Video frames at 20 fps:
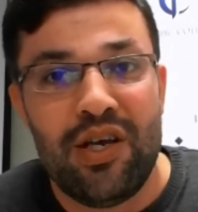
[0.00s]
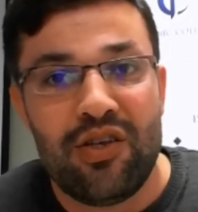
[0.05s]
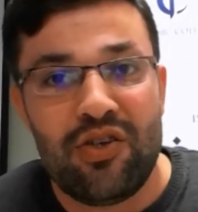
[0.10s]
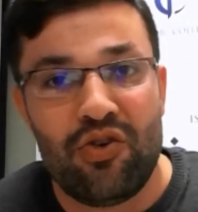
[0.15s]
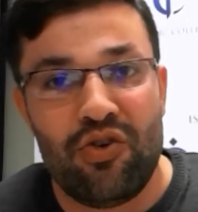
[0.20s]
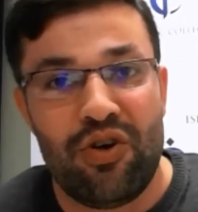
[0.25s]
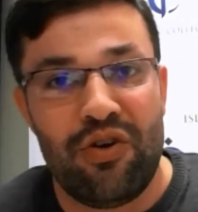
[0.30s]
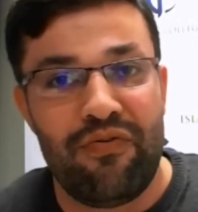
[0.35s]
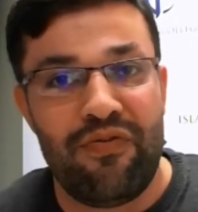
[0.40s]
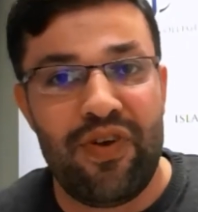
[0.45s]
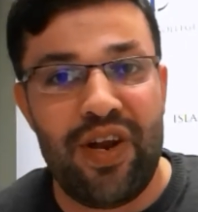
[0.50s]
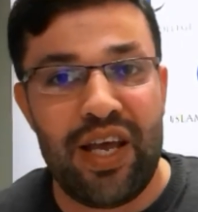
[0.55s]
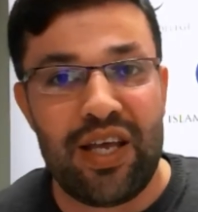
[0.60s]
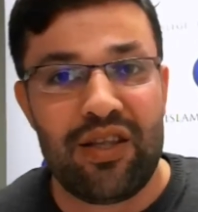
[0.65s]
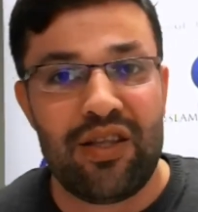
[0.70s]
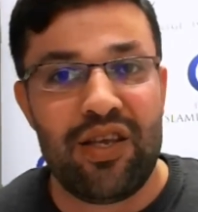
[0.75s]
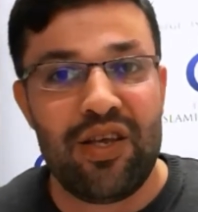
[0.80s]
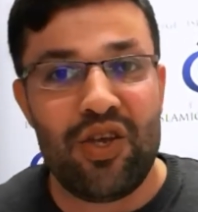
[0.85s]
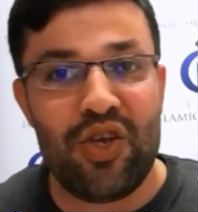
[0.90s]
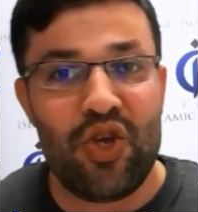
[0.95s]
So
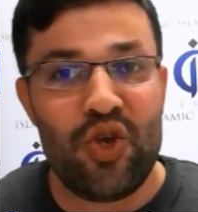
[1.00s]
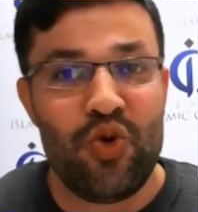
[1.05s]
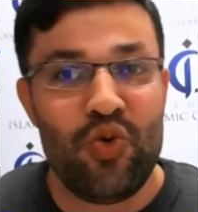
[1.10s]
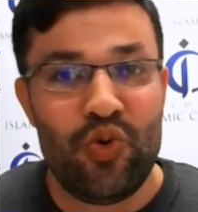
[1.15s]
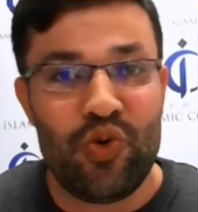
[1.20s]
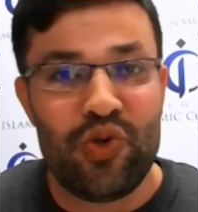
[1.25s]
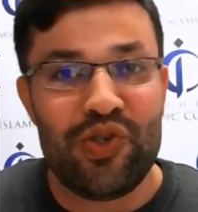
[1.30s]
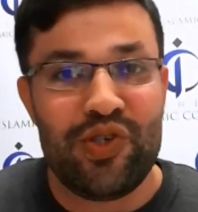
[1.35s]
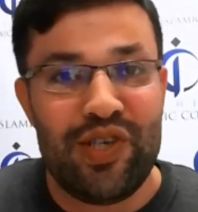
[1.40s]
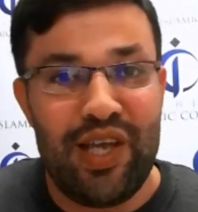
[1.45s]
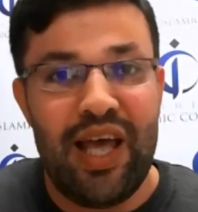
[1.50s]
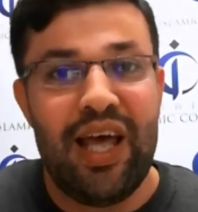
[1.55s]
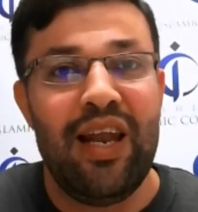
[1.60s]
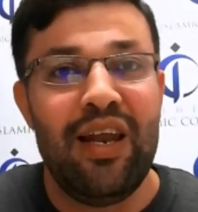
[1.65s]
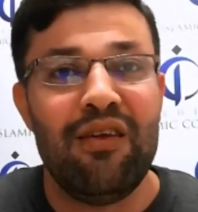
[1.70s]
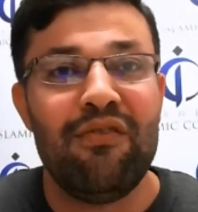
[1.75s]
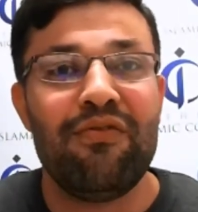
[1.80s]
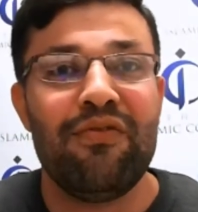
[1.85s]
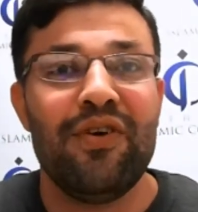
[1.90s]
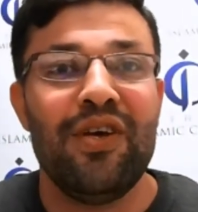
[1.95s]
reflecting
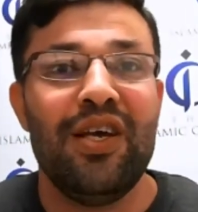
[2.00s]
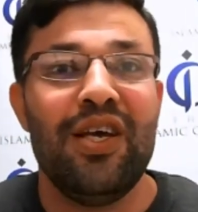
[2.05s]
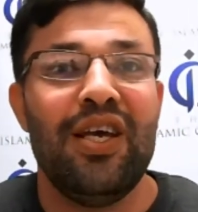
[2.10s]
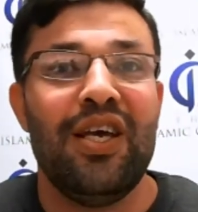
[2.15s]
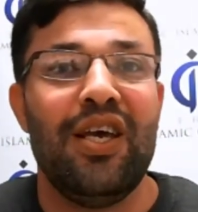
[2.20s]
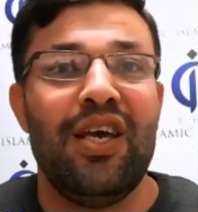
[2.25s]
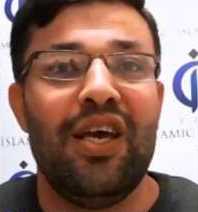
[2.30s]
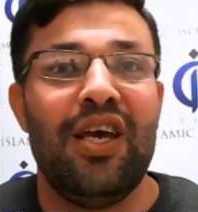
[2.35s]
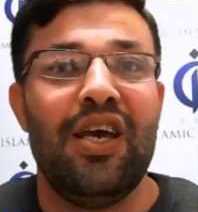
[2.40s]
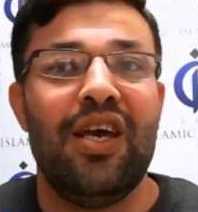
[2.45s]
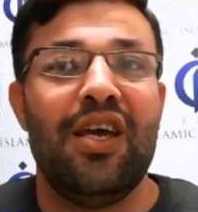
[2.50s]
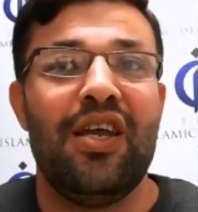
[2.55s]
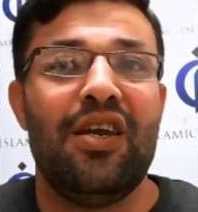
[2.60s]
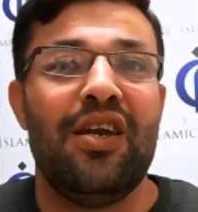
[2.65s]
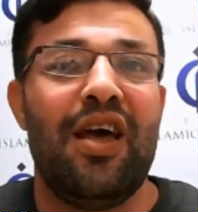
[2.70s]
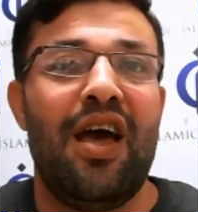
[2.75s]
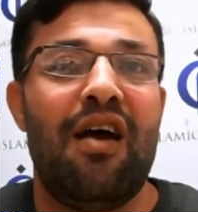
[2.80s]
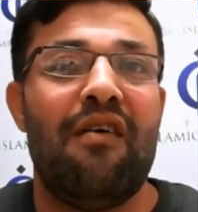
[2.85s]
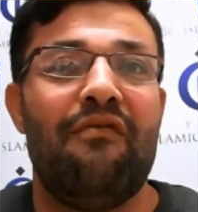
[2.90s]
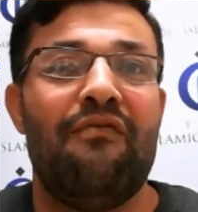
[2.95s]
yourself
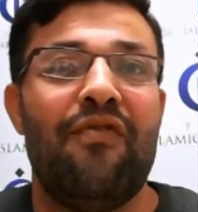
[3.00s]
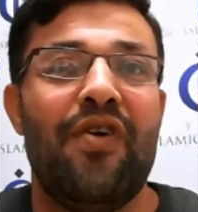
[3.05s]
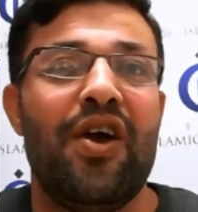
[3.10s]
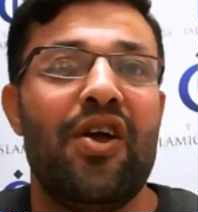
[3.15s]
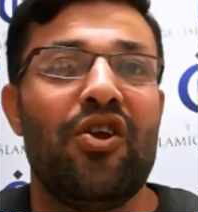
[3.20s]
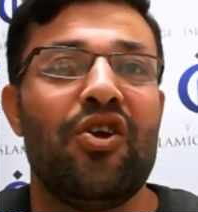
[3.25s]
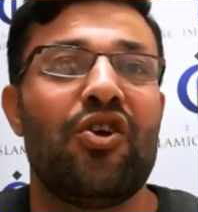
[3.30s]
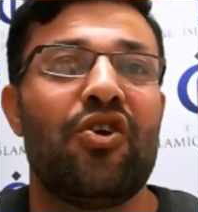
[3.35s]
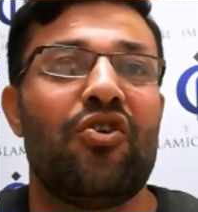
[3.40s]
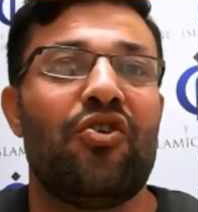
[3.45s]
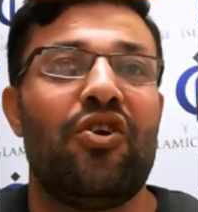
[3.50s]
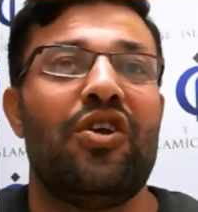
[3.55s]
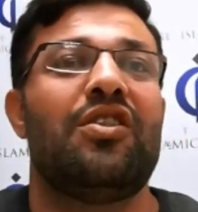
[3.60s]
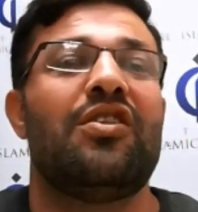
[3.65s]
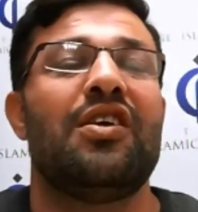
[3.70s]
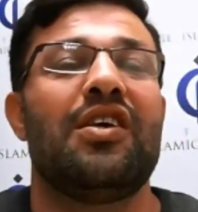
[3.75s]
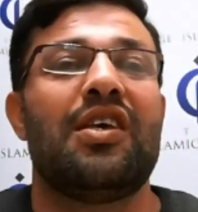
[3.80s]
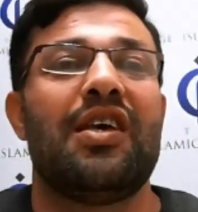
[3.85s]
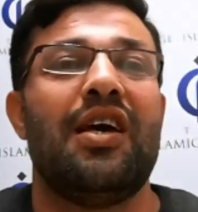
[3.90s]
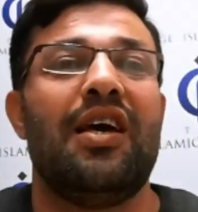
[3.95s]
in a very
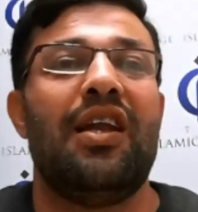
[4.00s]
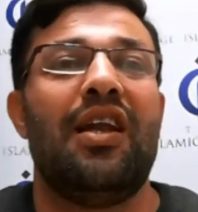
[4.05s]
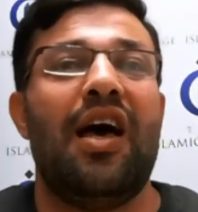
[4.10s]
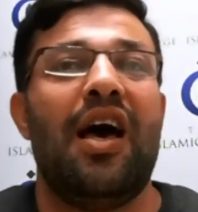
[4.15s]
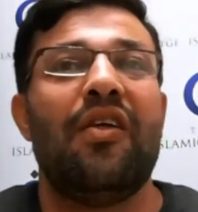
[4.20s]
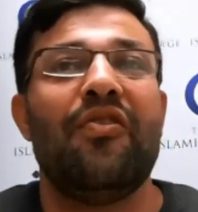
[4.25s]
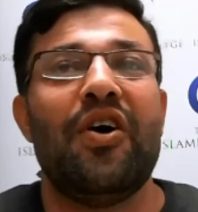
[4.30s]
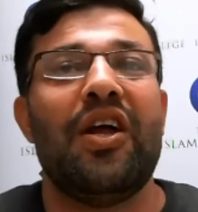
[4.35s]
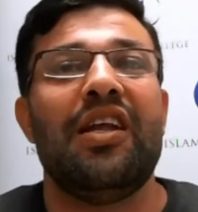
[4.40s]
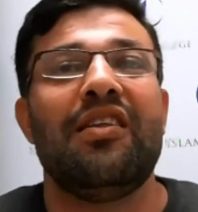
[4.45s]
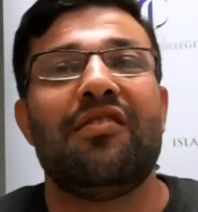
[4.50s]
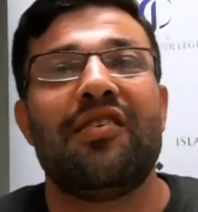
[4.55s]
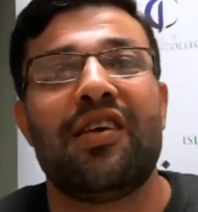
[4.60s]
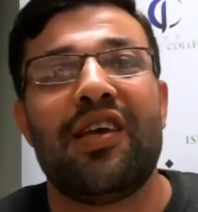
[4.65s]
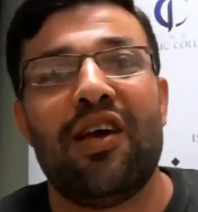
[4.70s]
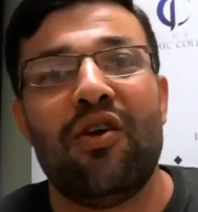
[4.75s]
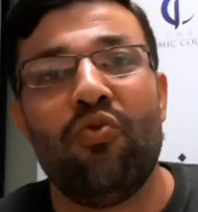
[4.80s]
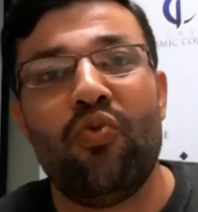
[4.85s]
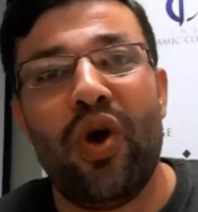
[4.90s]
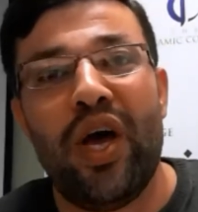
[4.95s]
critical,
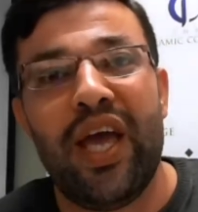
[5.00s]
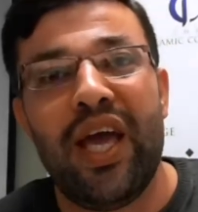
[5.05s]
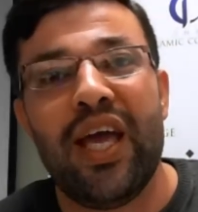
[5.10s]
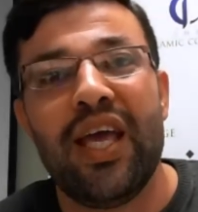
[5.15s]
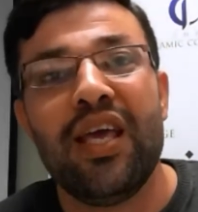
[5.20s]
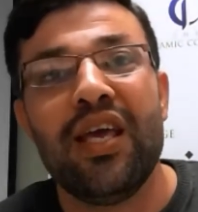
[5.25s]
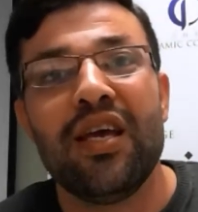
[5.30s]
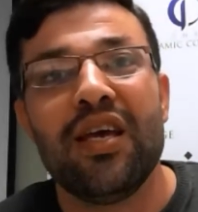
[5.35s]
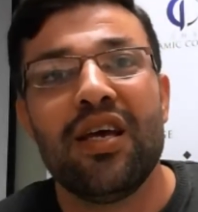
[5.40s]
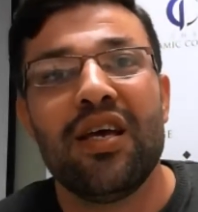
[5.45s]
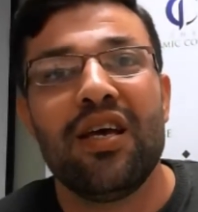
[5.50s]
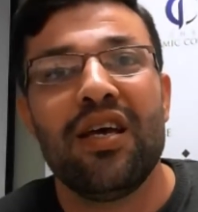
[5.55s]
analytical way,